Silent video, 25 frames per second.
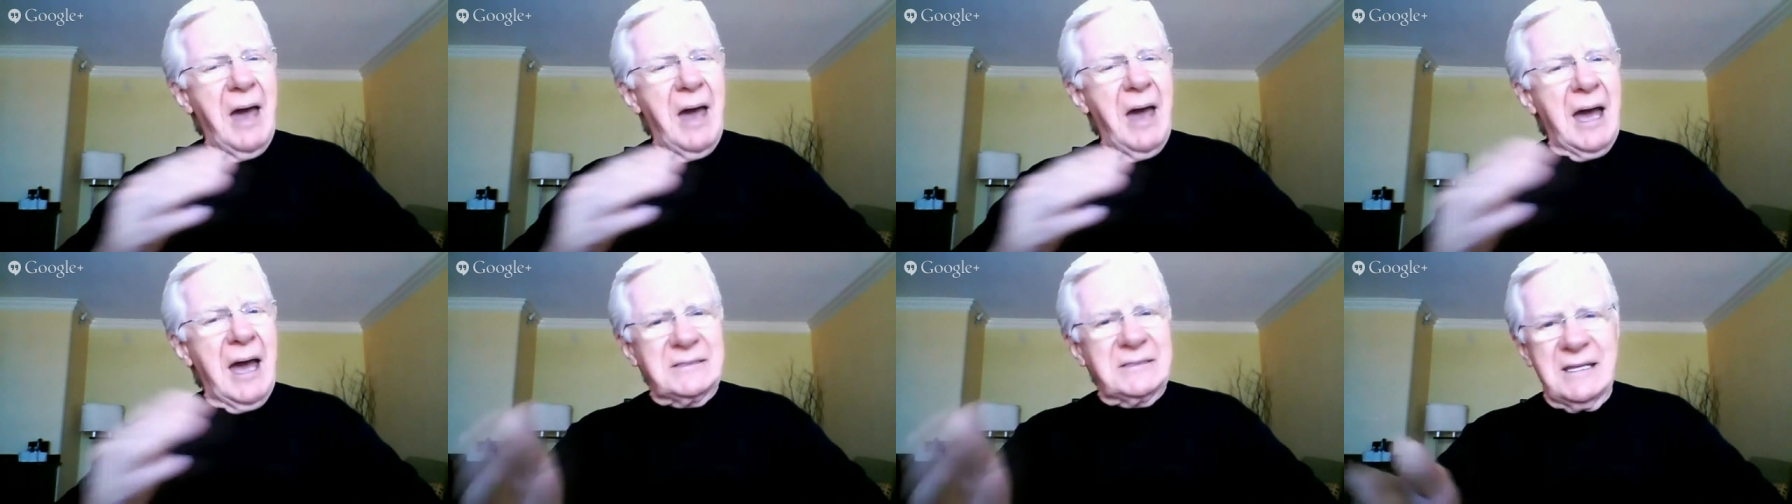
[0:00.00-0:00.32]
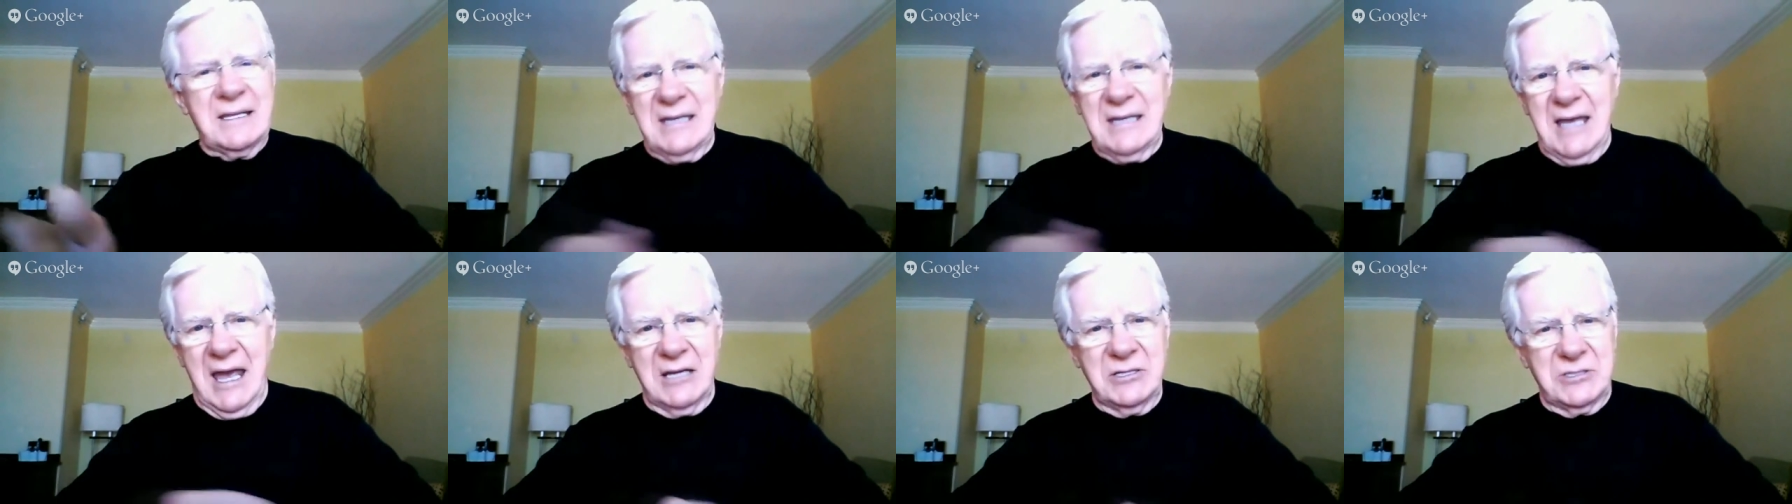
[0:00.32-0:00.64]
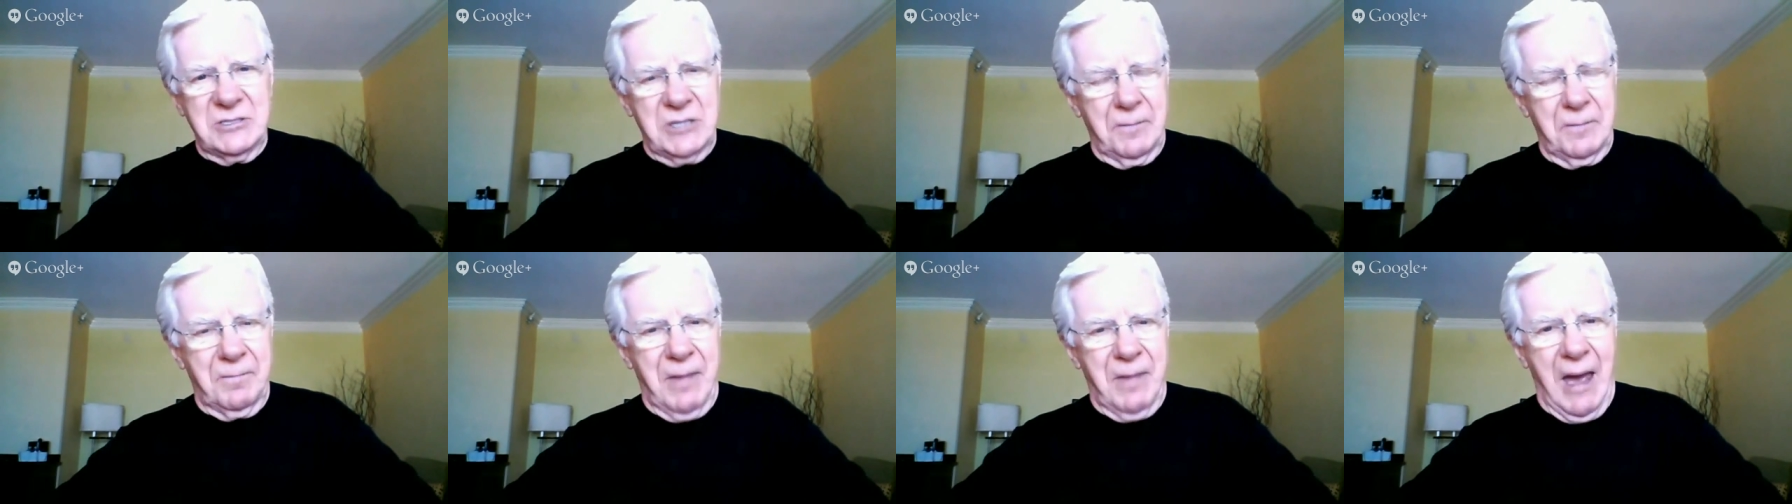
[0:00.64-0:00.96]
back to the
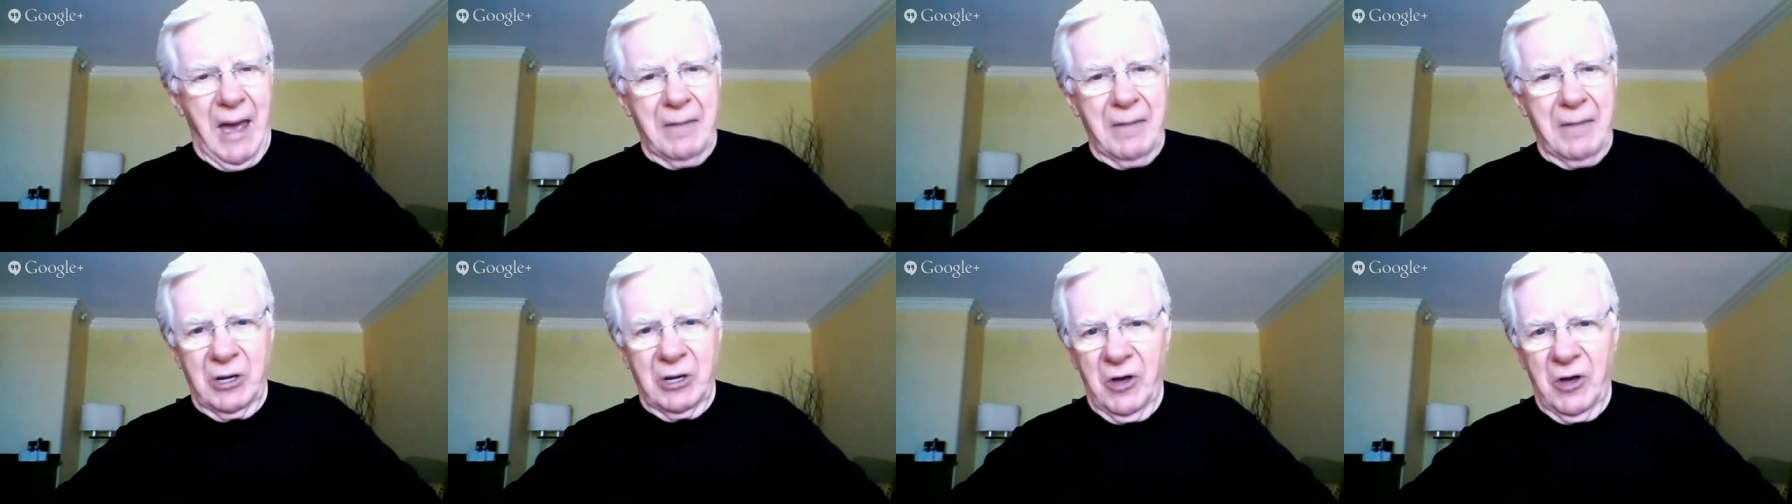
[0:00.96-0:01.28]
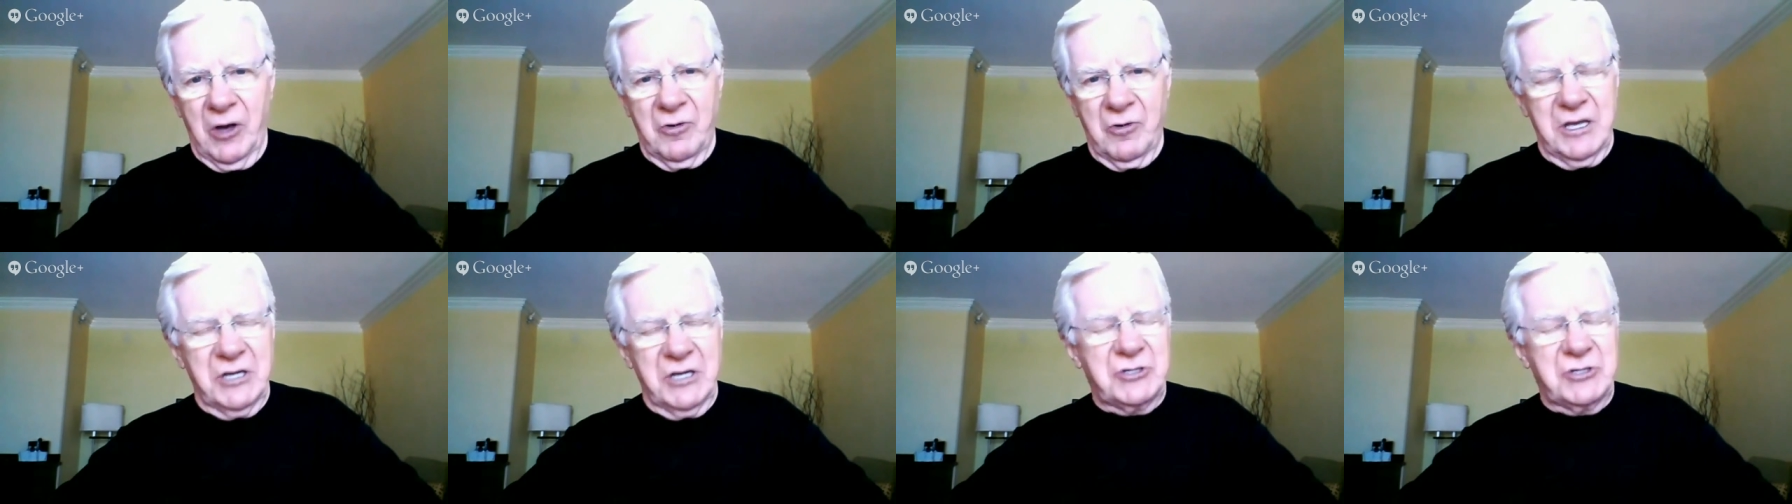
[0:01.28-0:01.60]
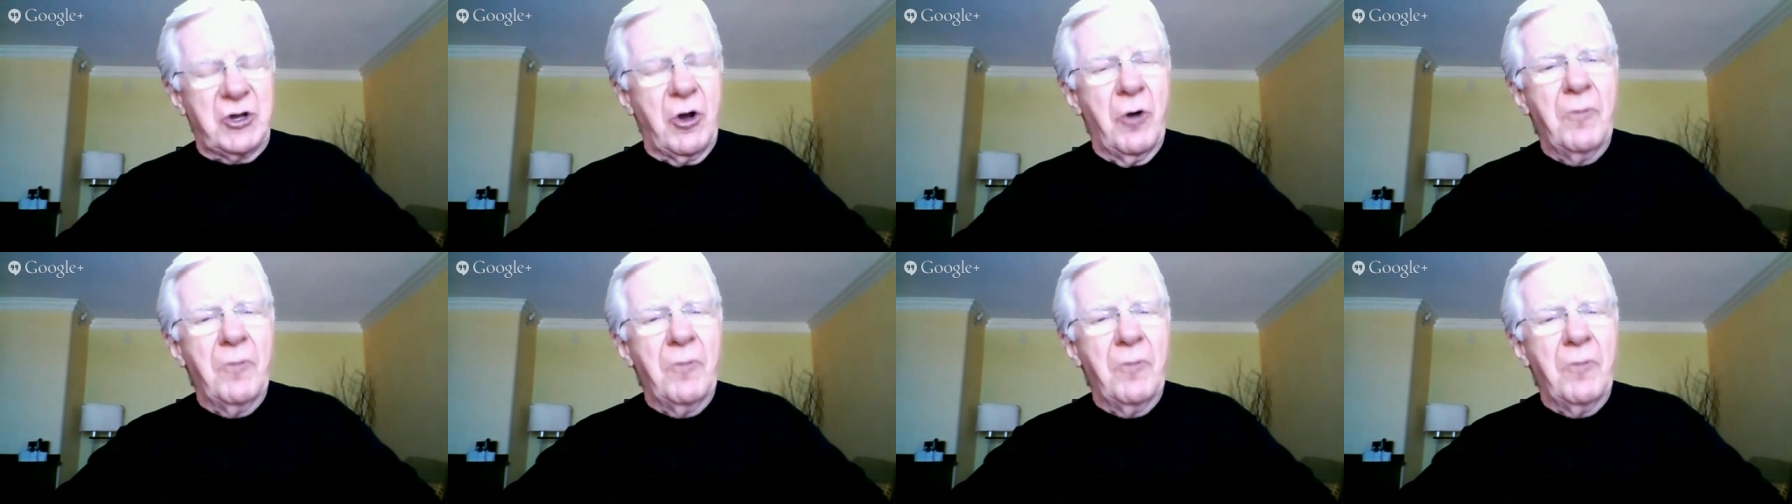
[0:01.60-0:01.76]
ancient Babylonians,